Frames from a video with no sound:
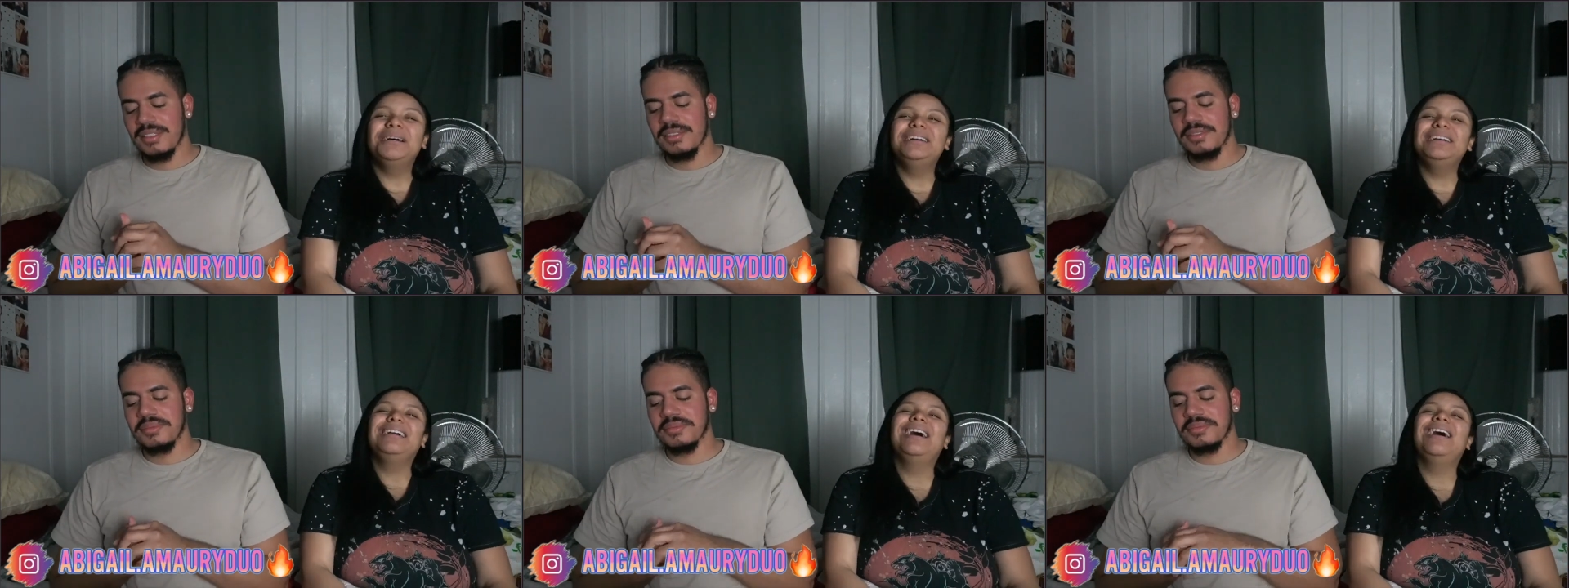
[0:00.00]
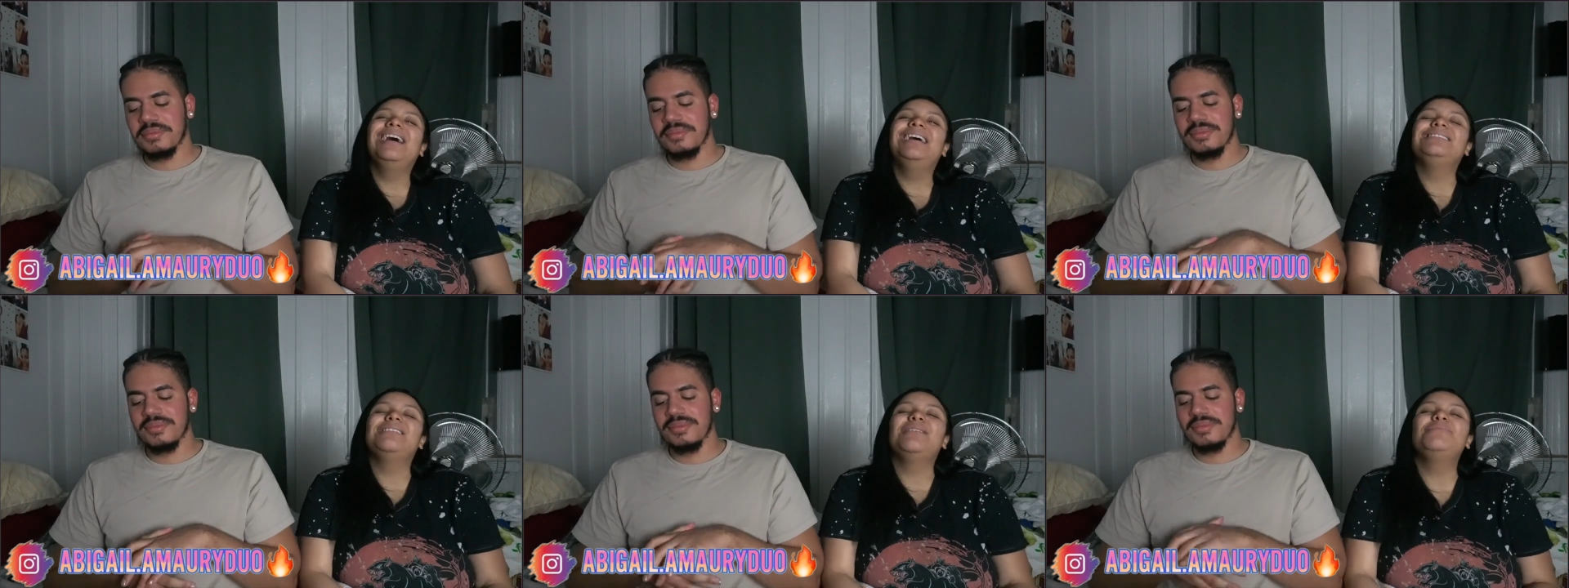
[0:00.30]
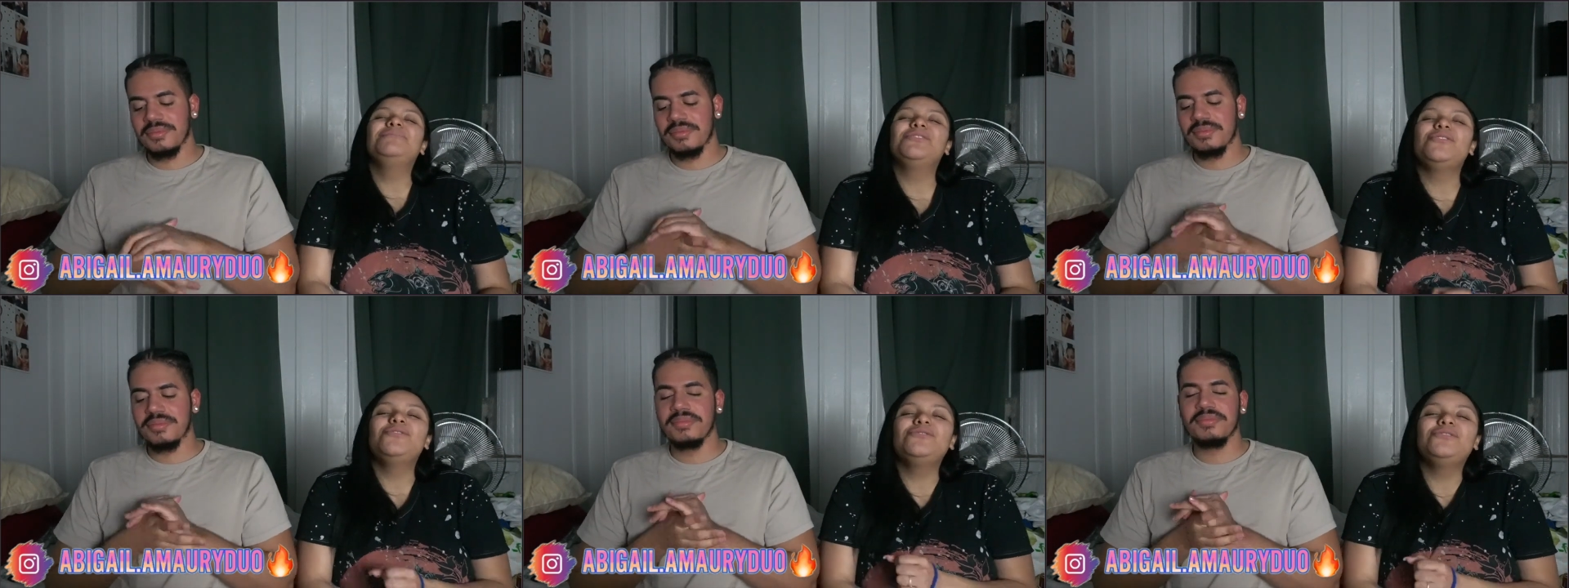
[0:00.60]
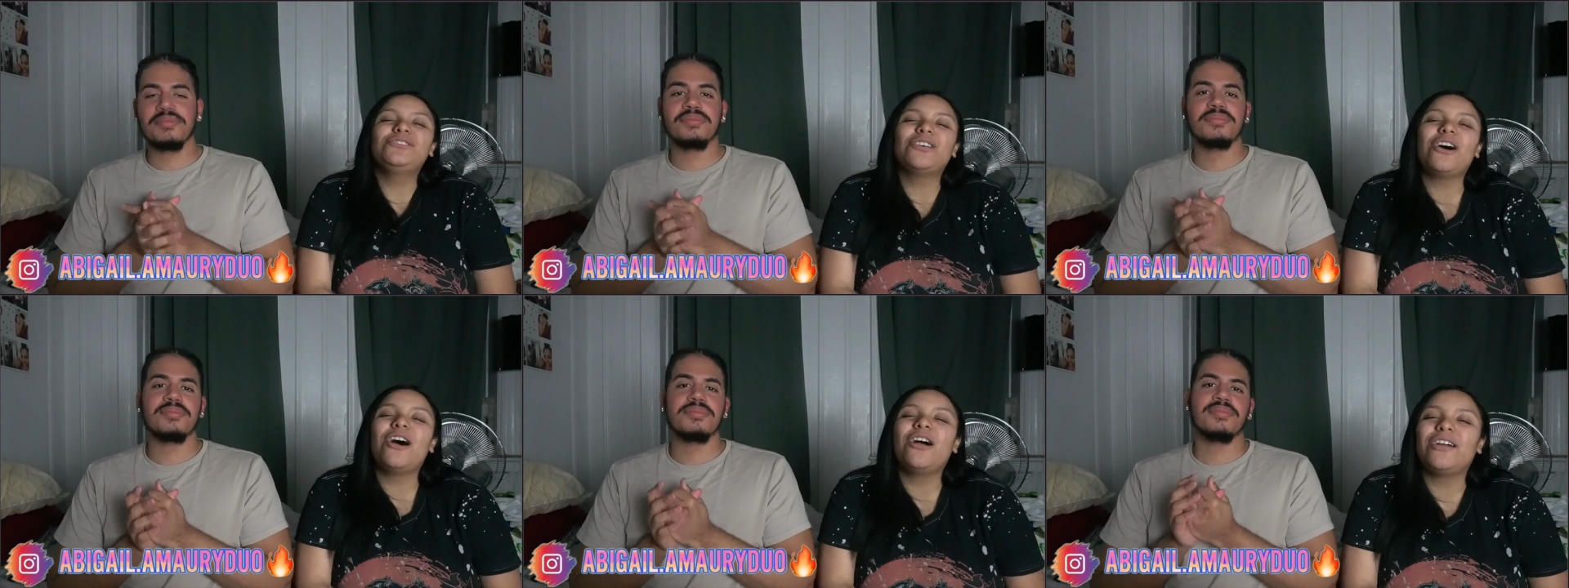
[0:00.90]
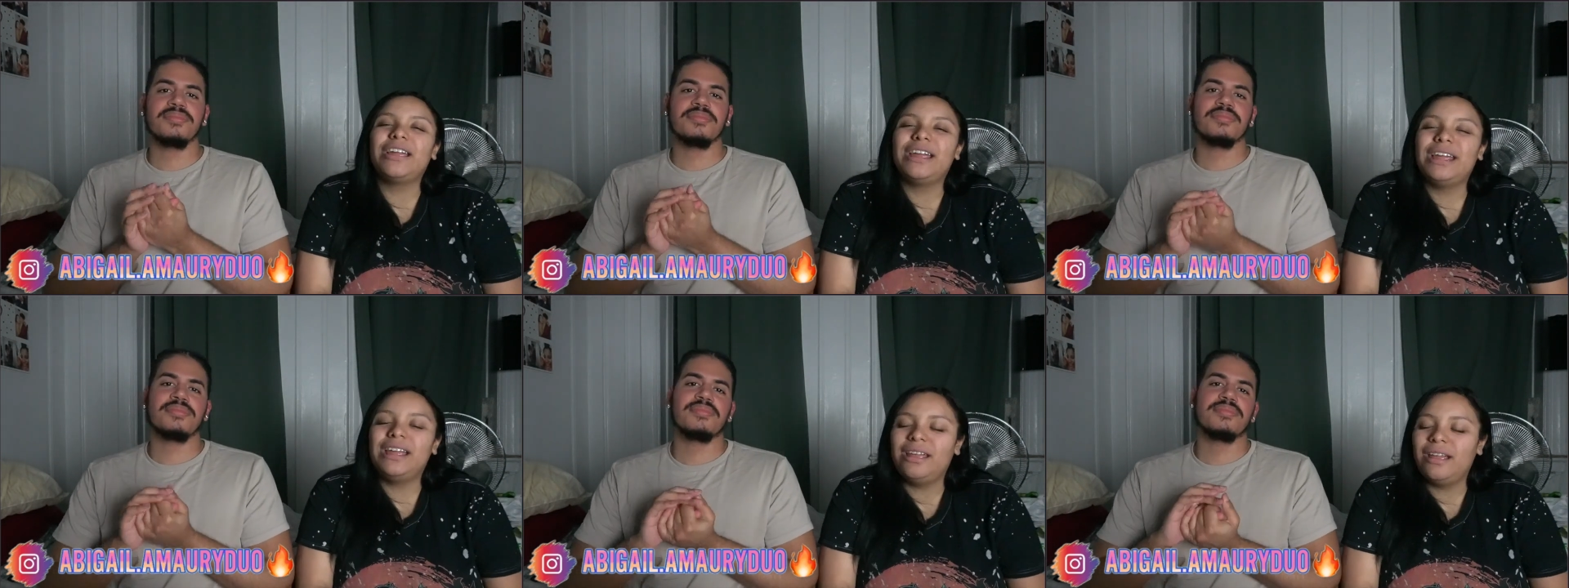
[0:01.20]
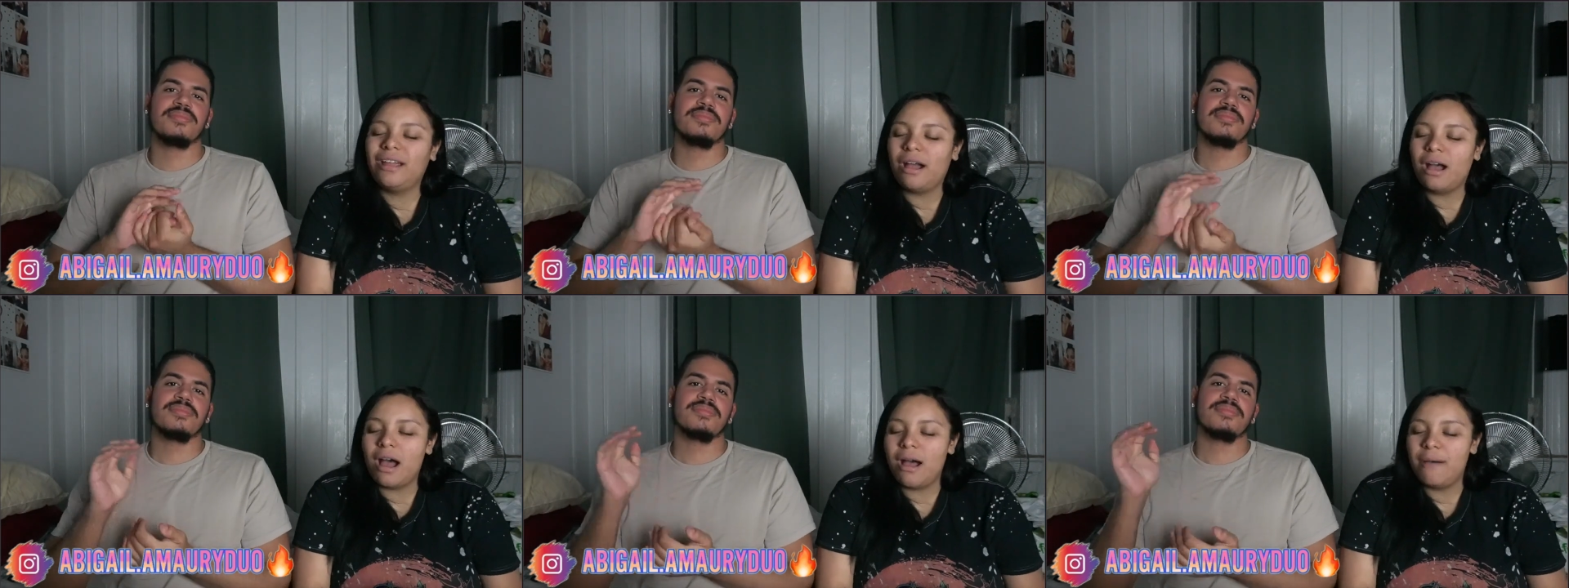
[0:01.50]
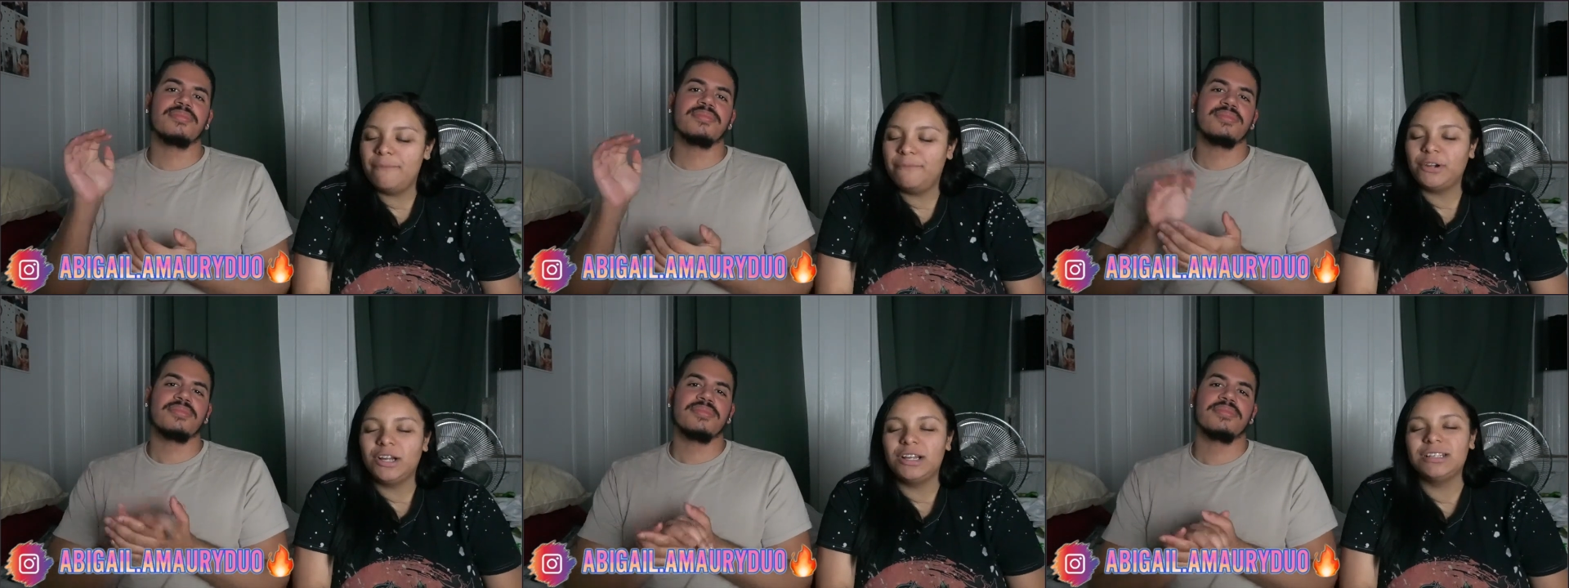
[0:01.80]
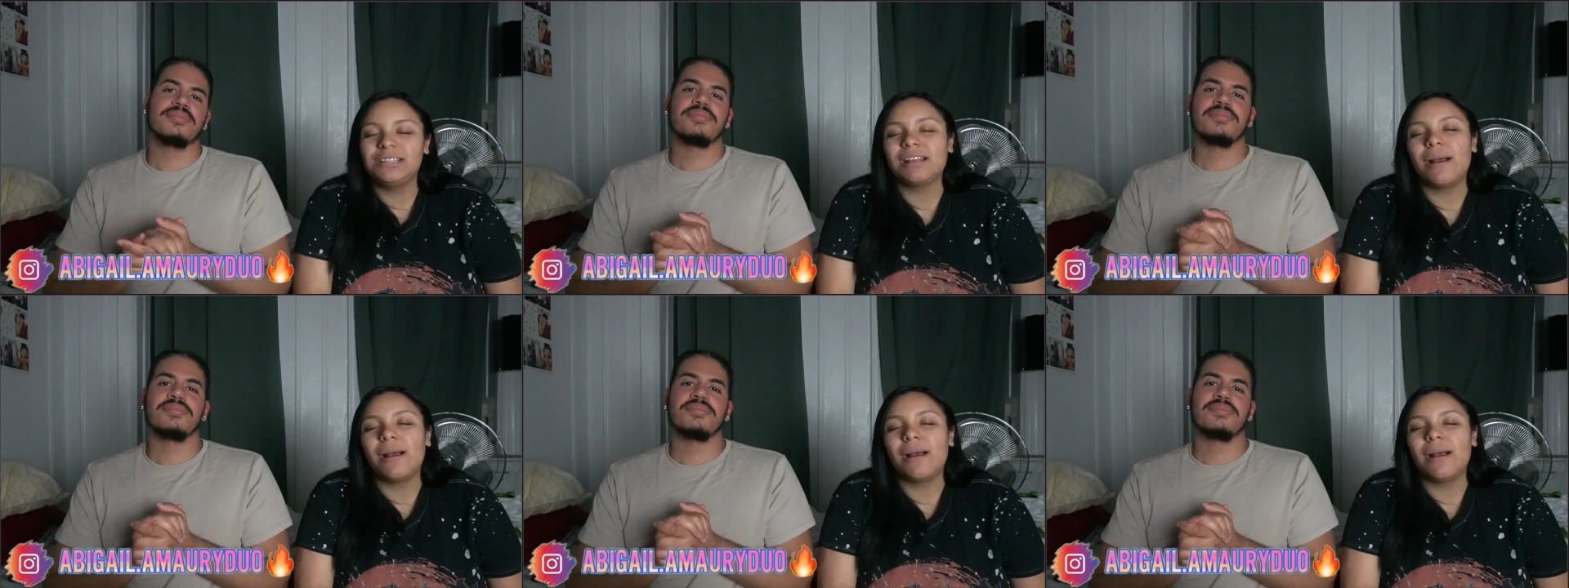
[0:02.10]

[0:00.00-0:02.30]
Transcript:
Speaker 1: guys i'm so sorry um, for us